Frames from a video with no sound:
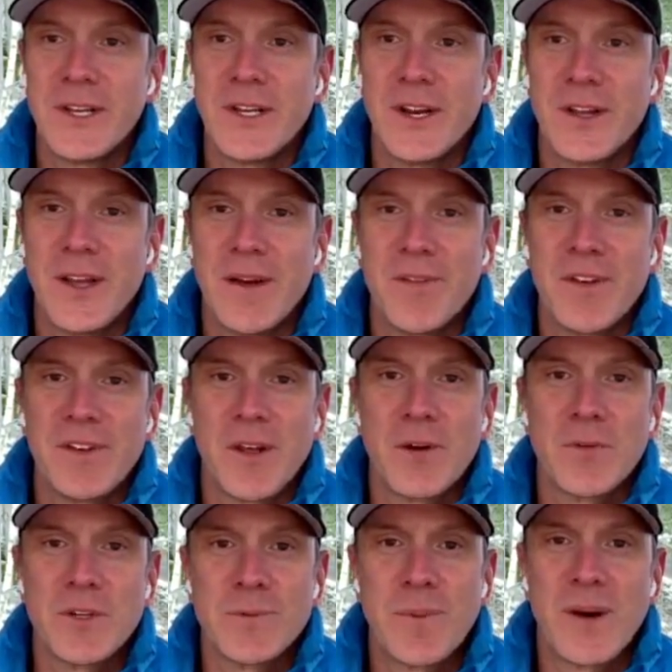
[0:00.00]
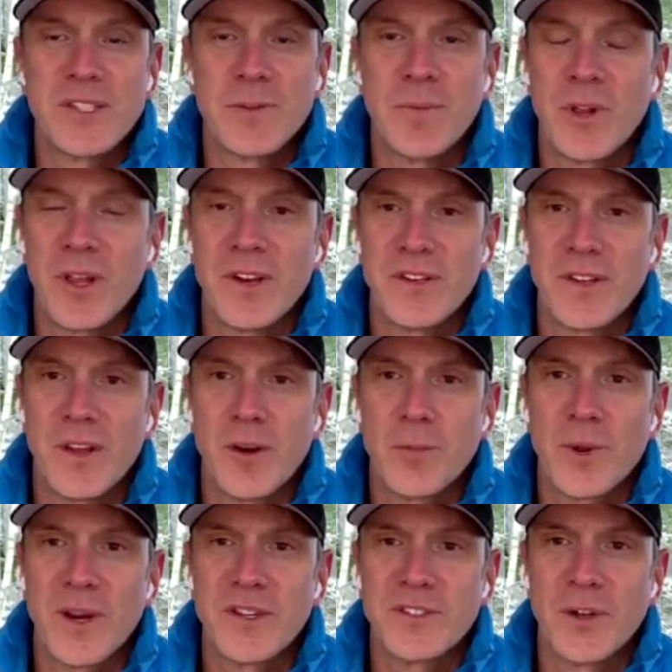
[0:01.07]
you have these other responsibilities that other
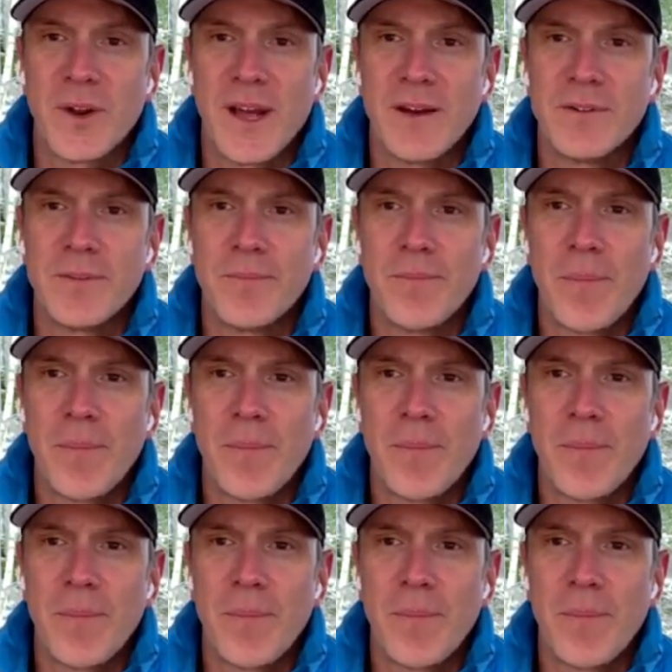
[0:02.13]
players don't have.